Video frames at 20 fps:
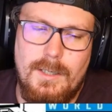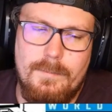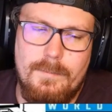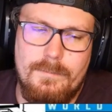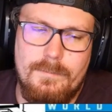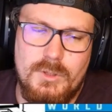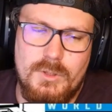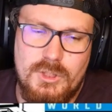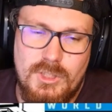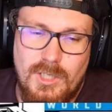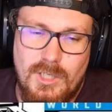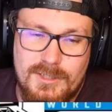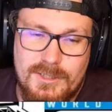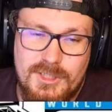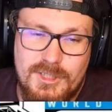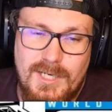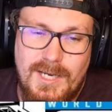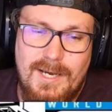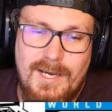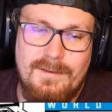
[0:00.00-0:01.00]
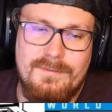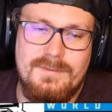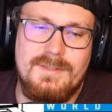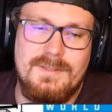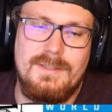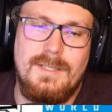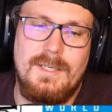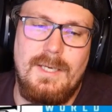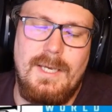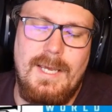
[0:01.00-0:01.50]
shock
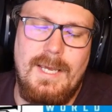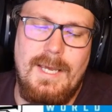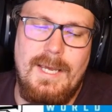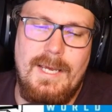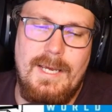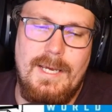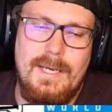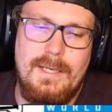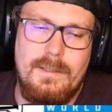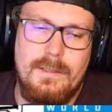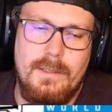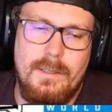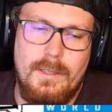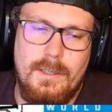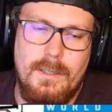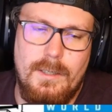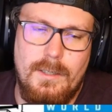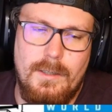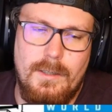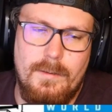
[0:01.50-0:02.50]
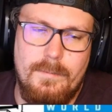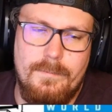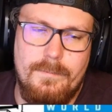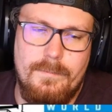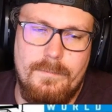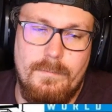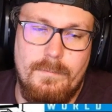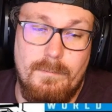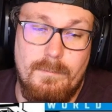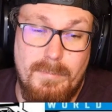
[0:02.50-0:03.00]
shafts, and
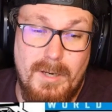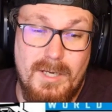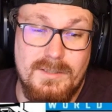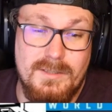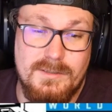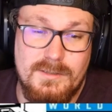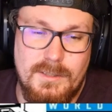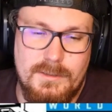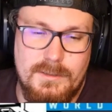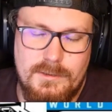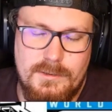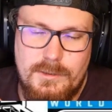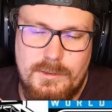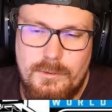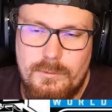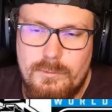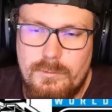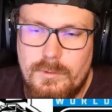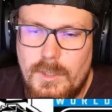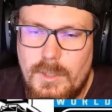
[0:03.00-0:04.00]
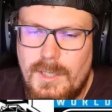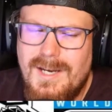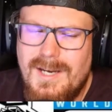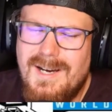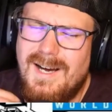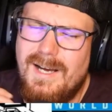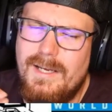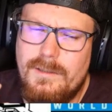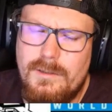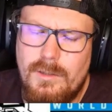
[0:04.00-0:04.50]
ball studs too.
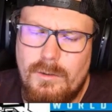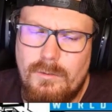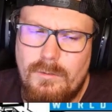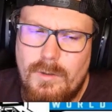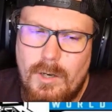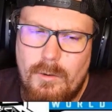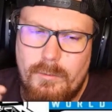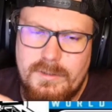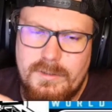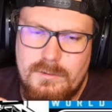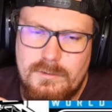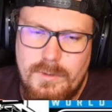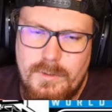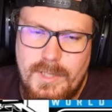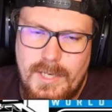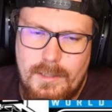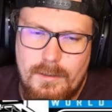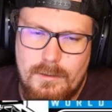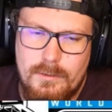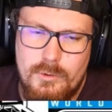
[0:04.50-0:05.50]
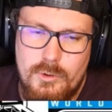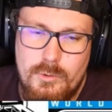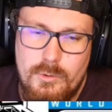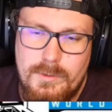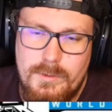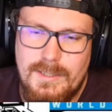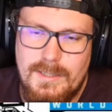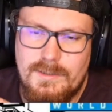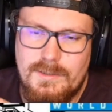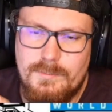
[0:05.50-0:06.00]
I don't always do that on new
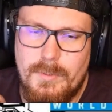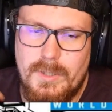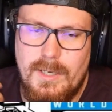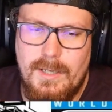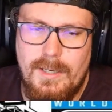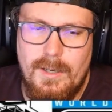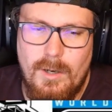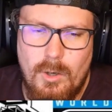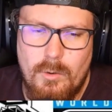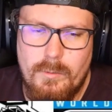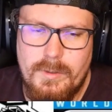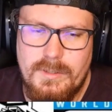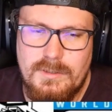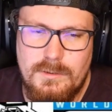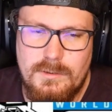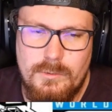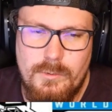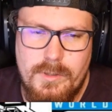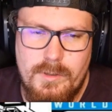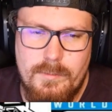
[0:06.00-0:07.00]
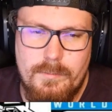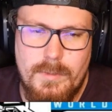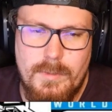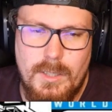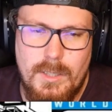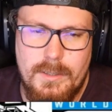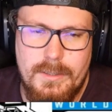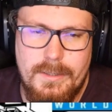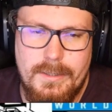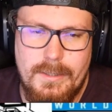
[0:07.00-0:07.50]
kits, but I always do them
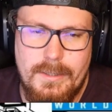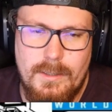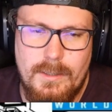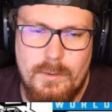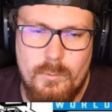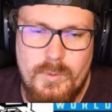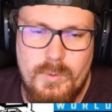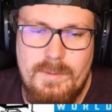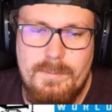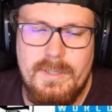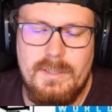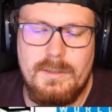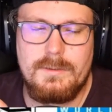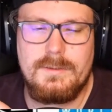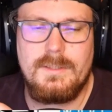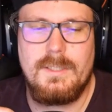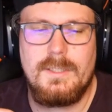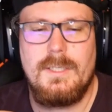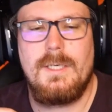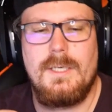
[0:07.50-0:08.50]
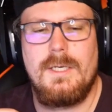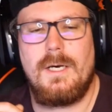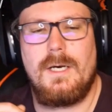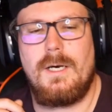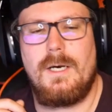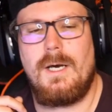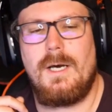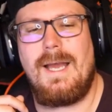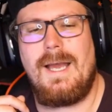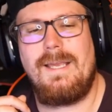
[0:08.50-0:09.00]
on rebuild.
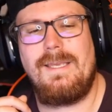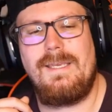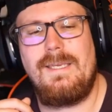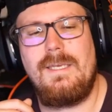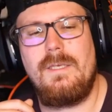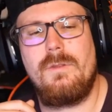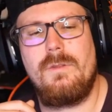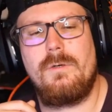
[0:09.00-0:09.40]
I either